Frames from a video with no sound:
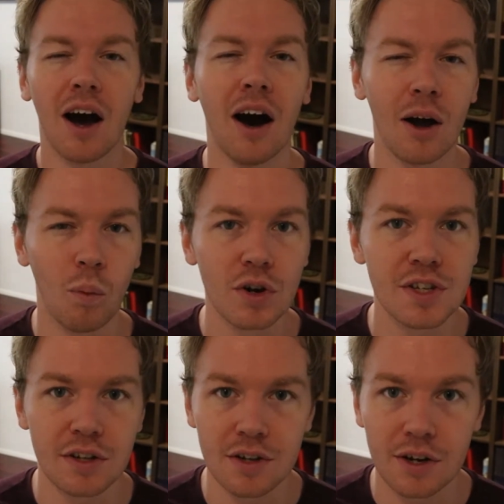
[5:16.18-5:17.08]
I
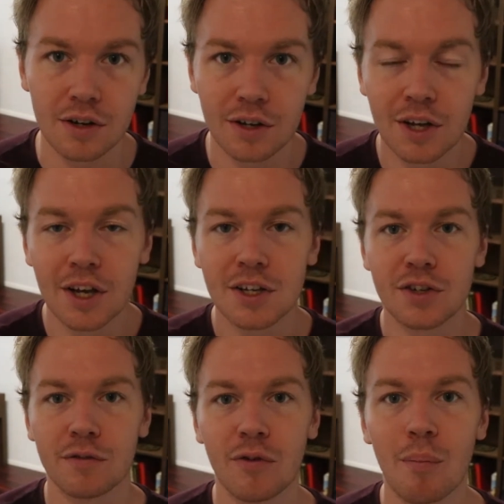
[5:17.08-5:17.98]
wasn't though.
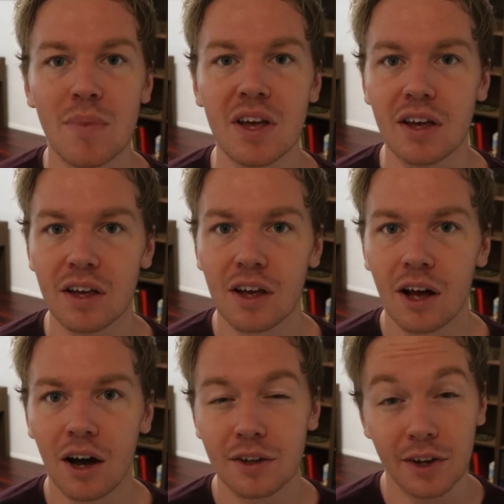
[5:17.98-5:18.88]
So for me,
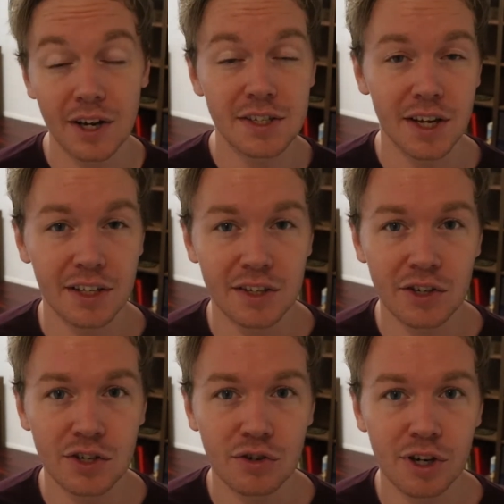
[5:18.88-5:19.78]
dissecting
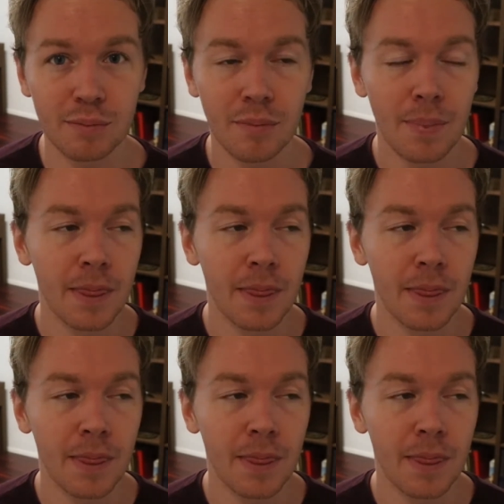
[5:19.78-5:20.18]
this dream,